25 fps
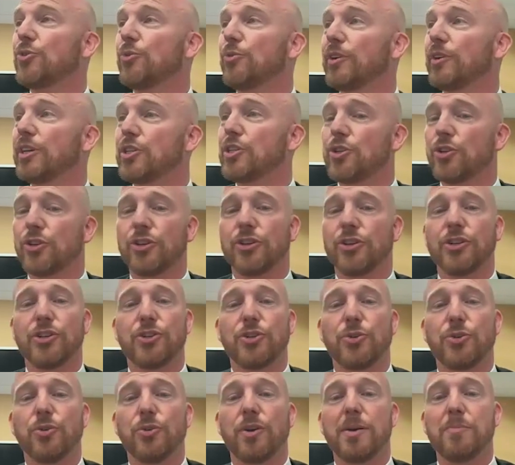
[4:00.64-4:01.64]
to
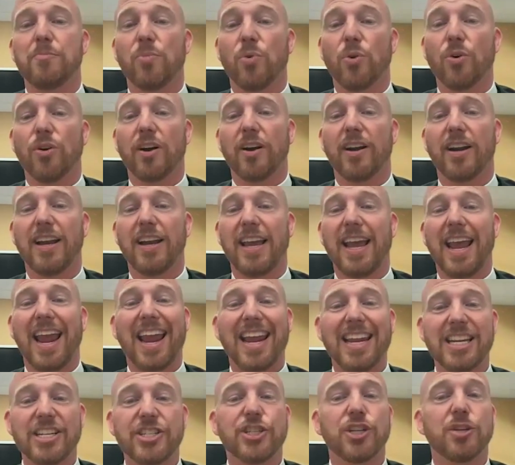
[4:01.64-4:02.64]
return to a more
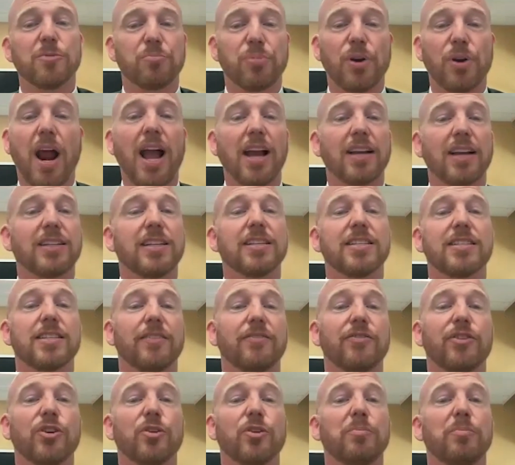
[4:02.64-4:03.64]
ancient practice
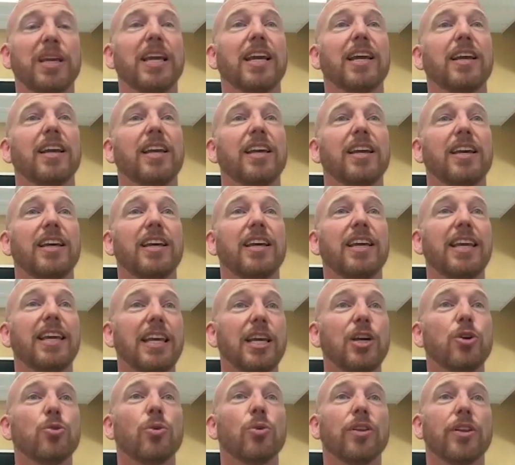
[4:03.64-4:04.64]
of there being
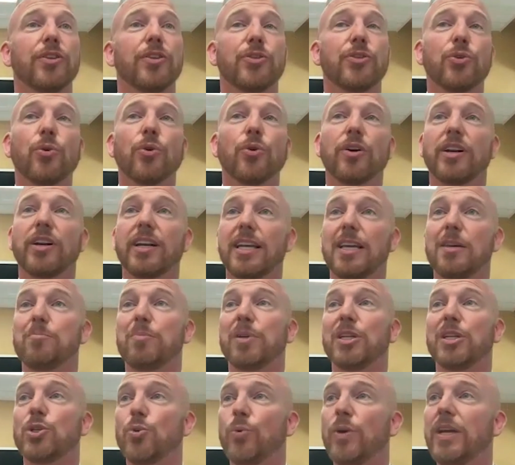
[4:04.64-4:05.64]
equal authority
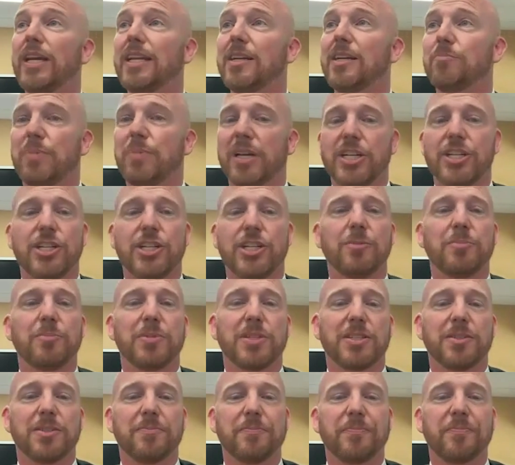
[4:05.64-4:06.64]
between
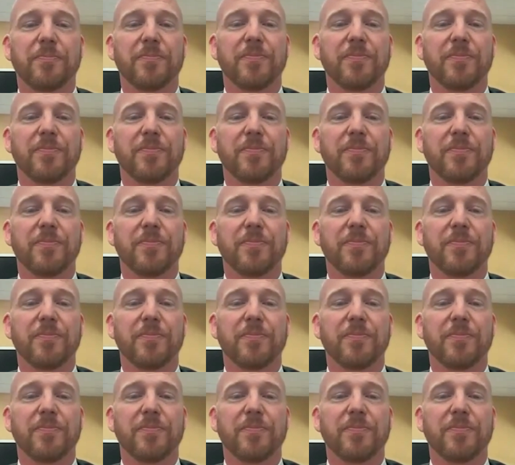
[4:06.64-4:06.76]
bishops.